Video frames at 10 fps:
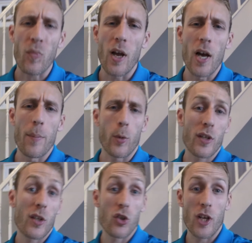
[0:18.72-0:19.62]
I
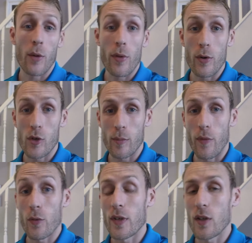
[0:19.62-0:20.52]
wanted to share with you some of
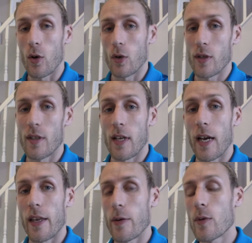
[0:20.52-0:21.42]
the resources that
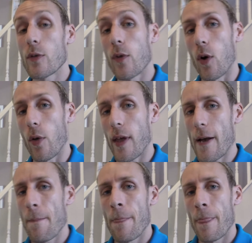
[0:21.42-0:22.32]
I used for
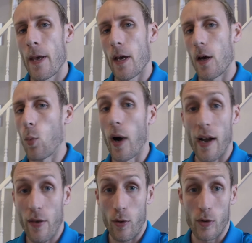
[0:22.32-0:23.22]
that,
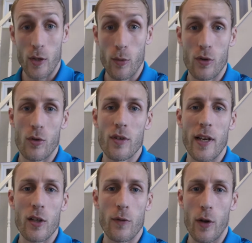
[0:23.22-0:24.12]
why I thought it was
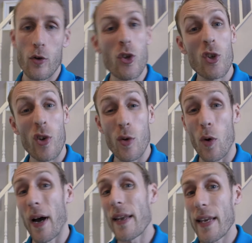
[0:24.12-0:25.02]
successful, and just show you
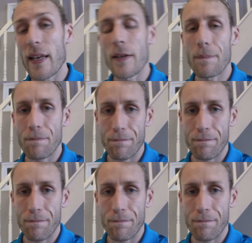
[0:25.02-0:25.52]
what I did.